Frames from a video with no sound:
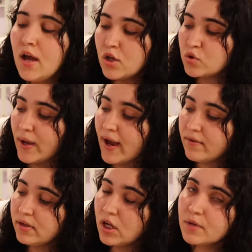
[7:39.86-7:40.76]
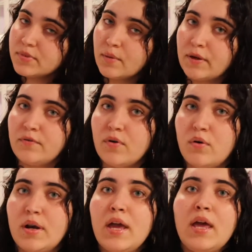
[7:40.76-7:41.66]
So I have alarms on my
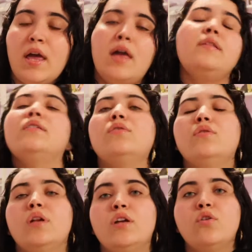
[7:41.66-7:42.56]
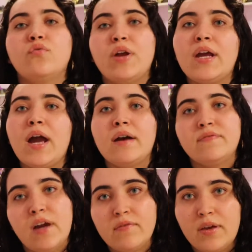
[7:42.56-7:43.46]
phone, and it'll ring at
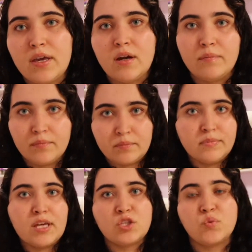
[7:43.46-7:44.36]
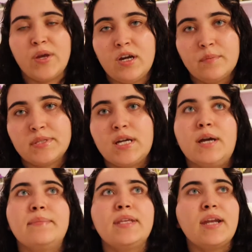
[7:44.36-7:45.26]
5 a.m. That's wake up
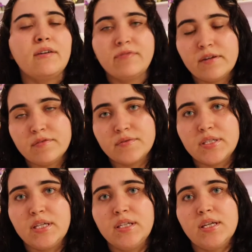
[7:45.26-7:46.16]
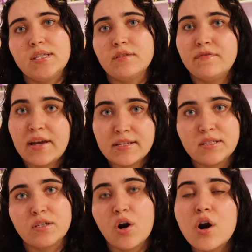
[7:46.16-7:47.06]
time. Then at 5:15 is a
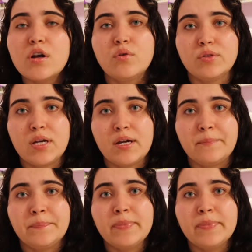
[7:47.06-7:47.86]
fasted cardio time.